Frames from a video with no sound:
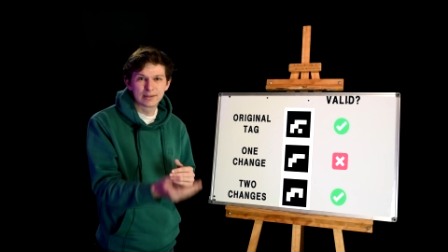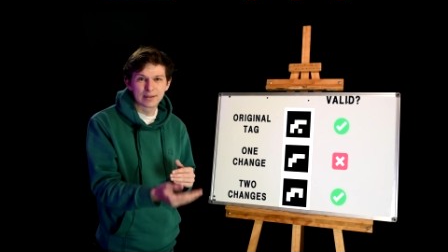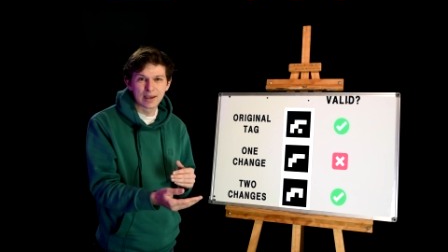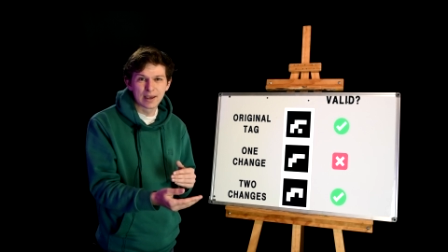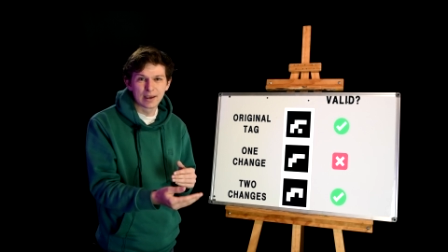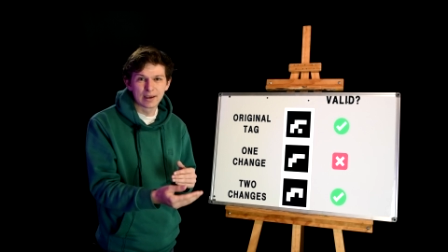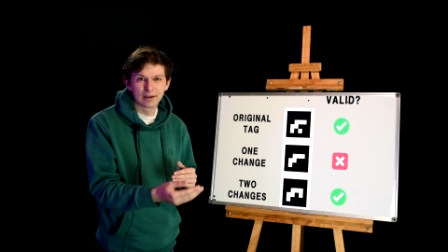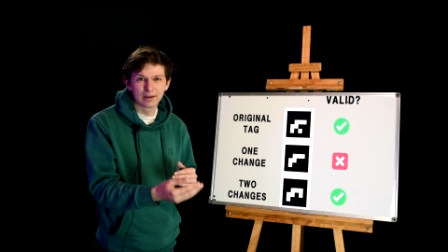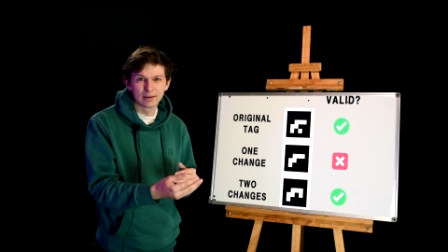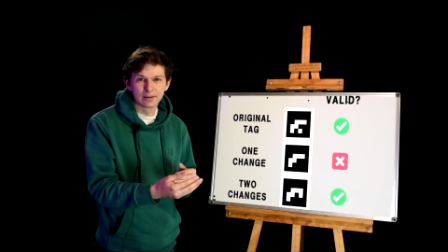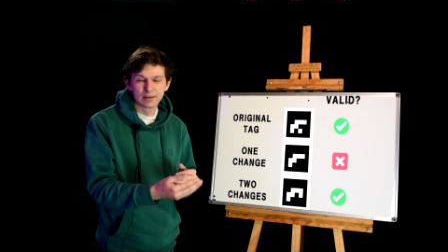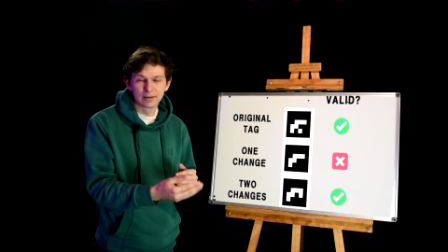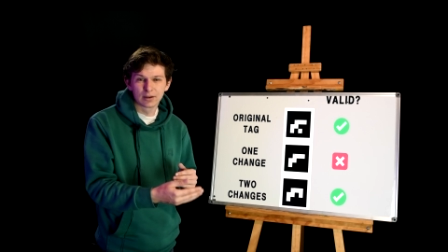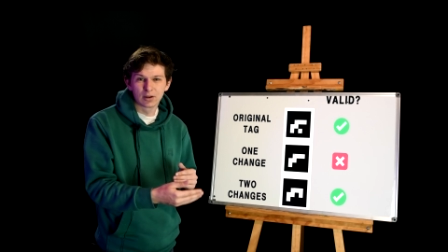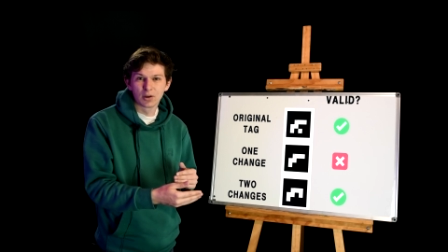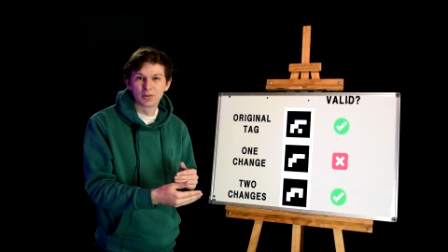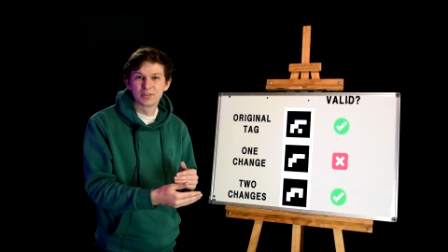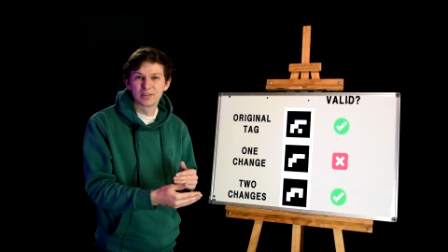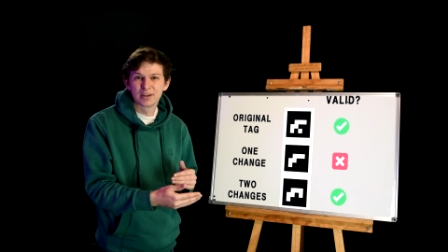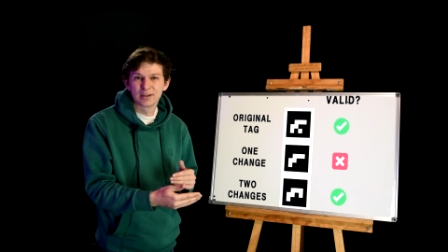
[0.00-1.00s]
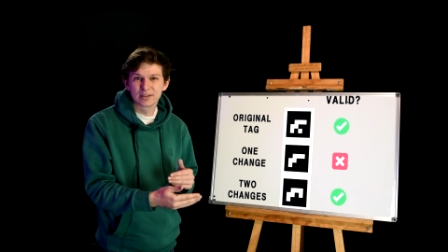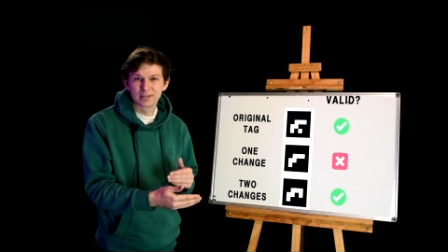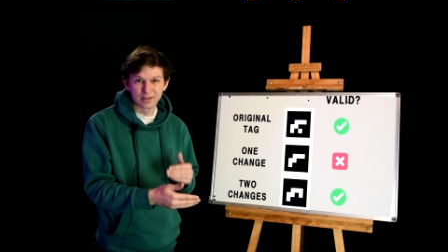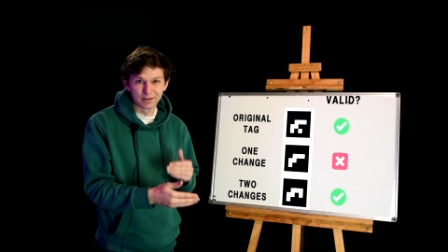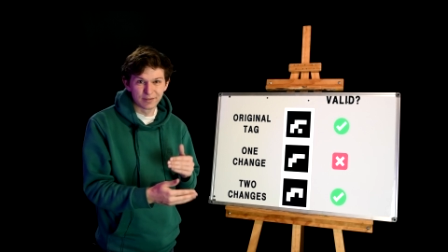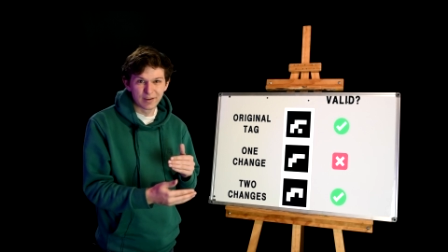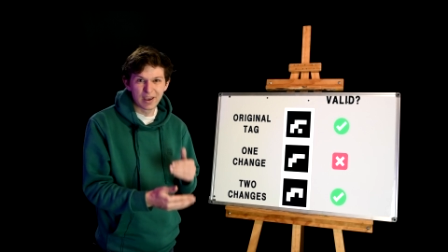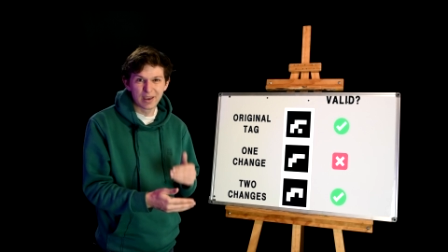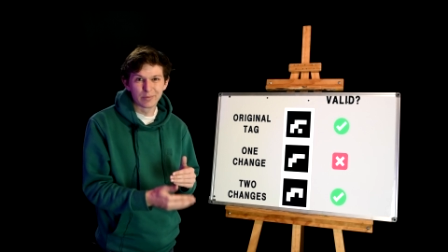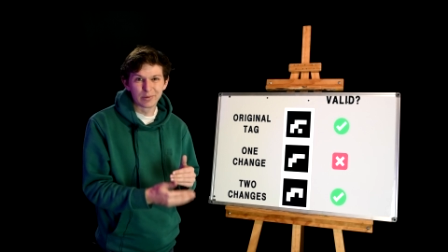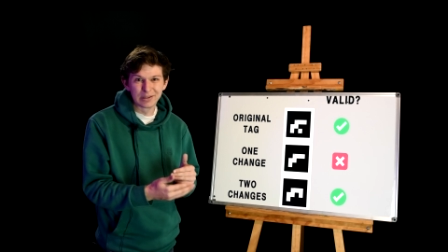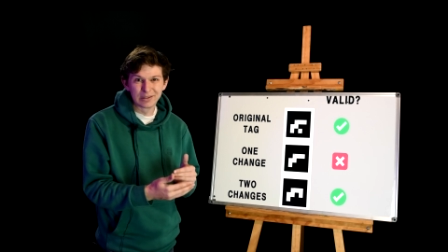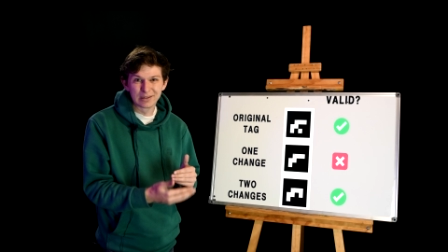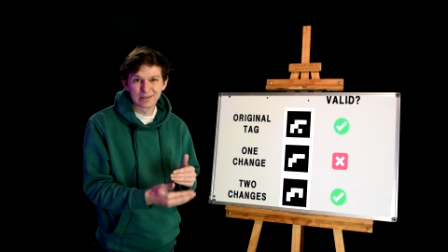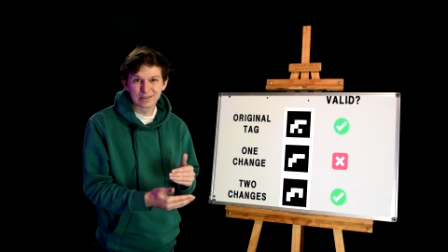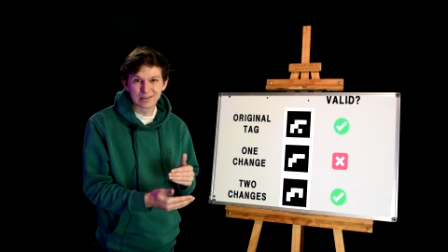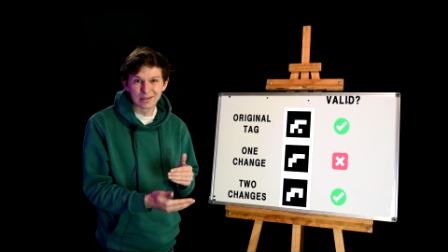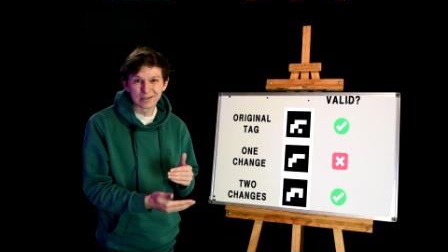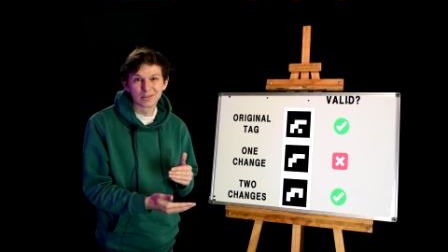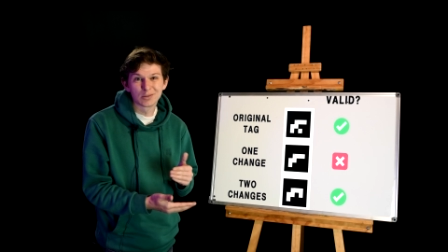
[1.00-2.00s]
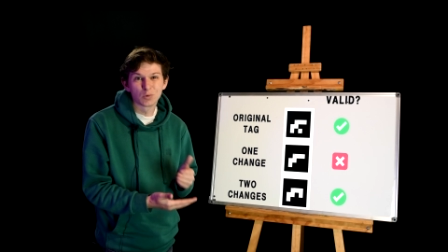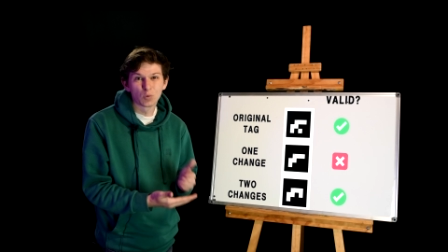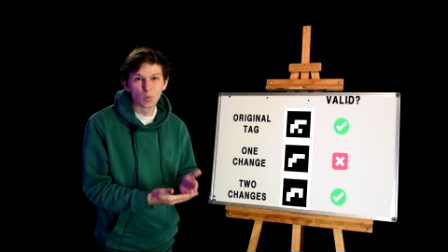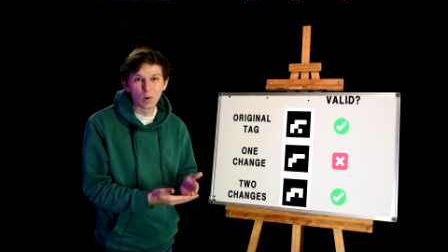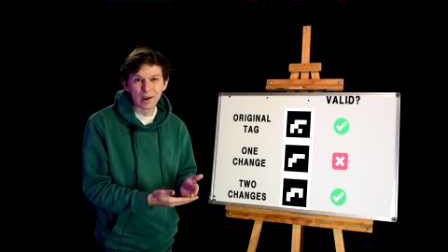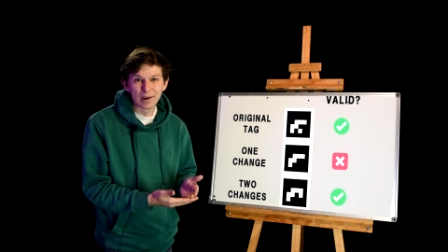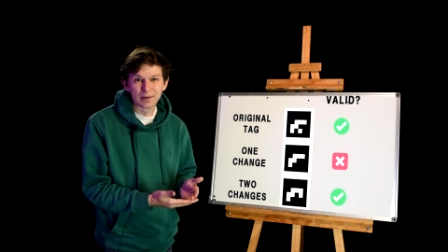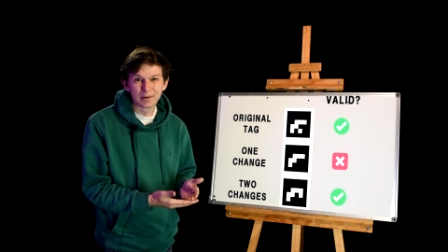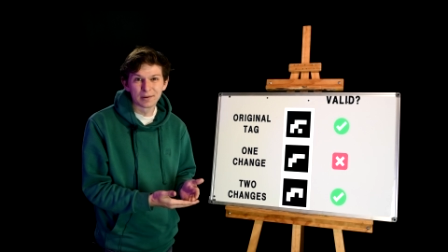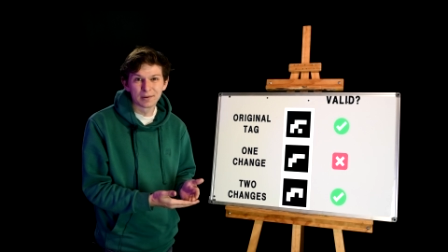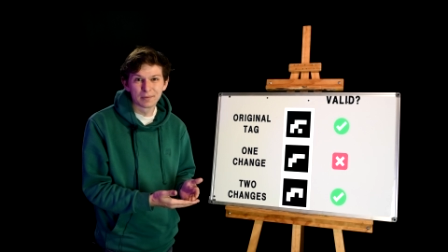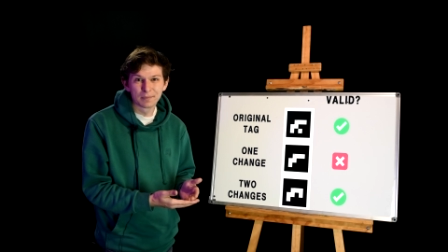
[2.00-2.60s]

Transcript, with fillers: tag in the context of Hamming distance 1.